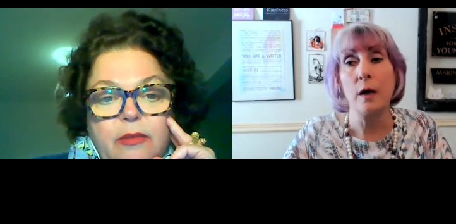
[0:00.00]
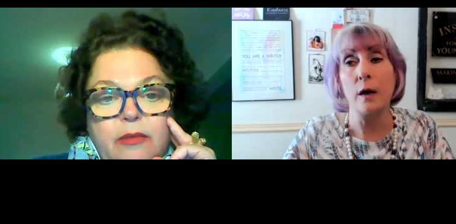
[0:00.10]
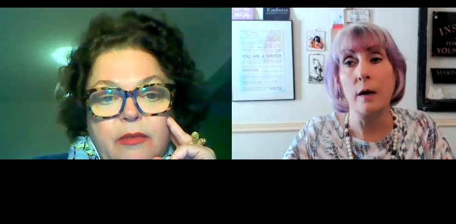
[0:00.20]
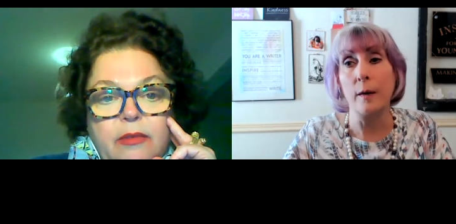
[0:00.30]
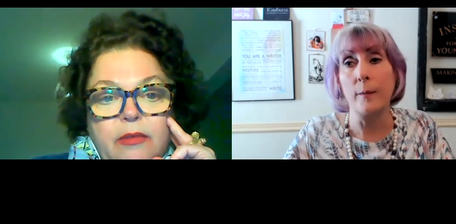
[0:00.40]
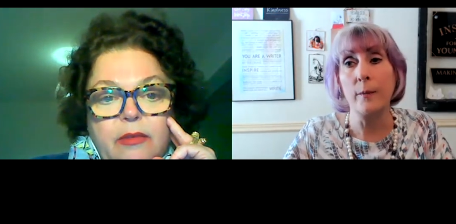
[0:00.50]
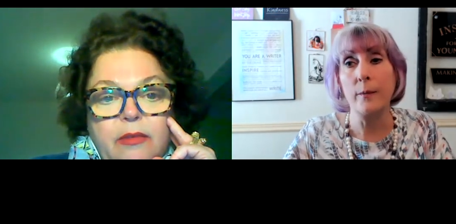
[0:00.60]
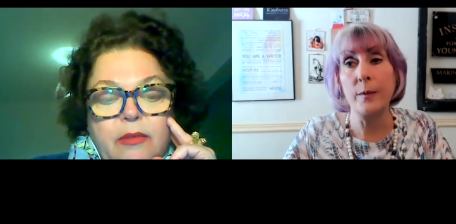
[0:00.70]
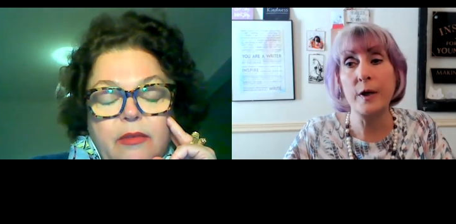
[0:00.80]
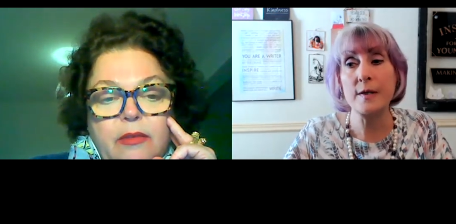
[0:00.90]
Speaker 1: Um,
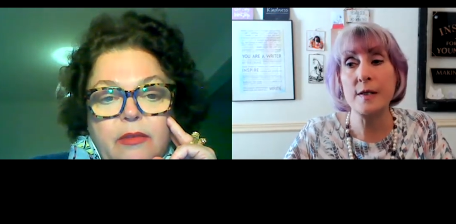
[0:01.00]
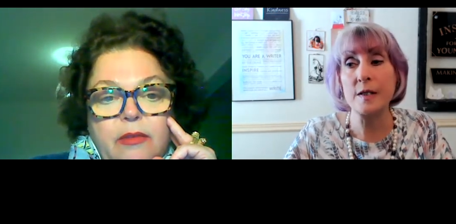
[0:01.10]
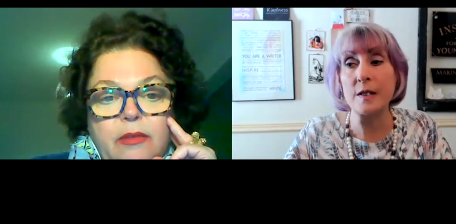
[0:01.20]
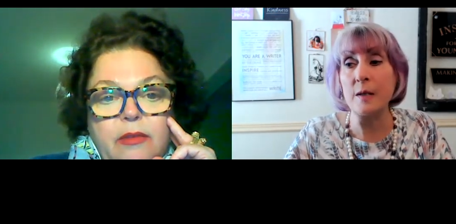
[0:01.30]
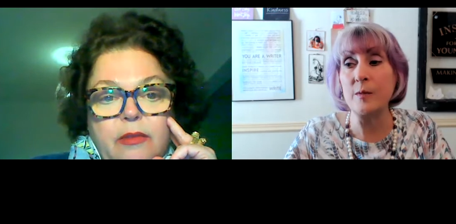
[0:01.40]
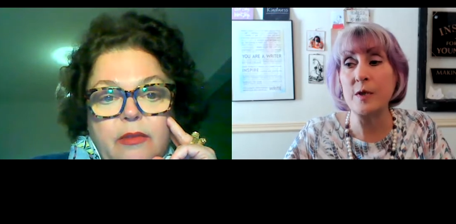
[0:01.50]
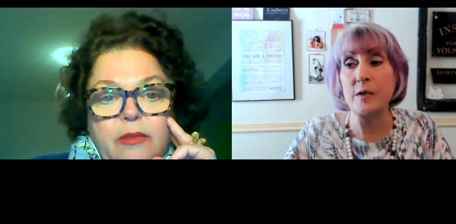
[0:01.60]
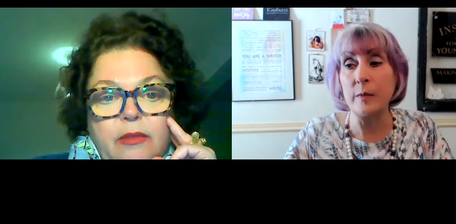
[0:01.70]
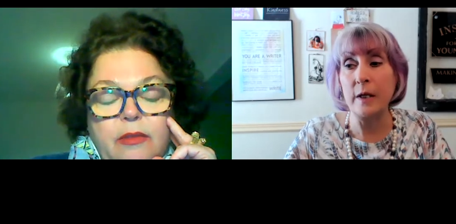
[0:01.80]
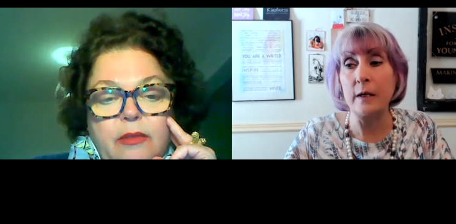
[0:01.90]
because it seems to
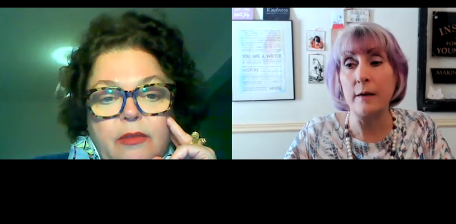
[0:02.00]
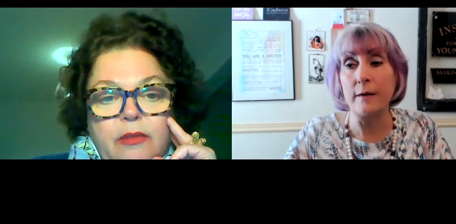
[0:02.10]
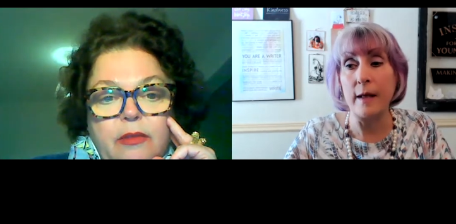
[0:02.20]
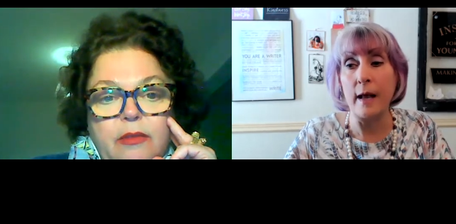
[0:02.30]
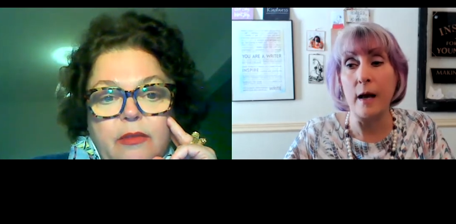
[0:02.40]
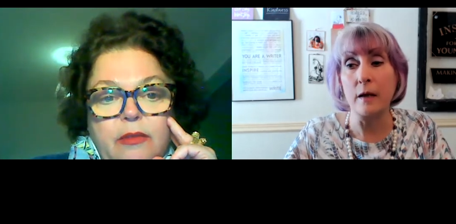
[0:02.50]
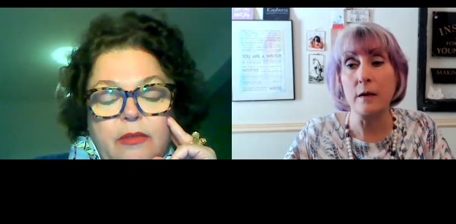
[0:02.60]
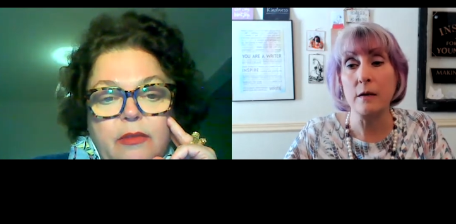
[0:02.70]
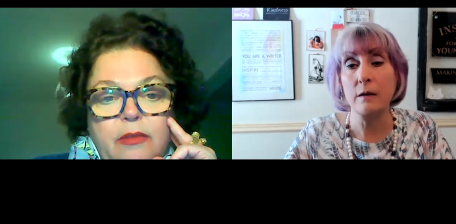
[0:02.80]
me that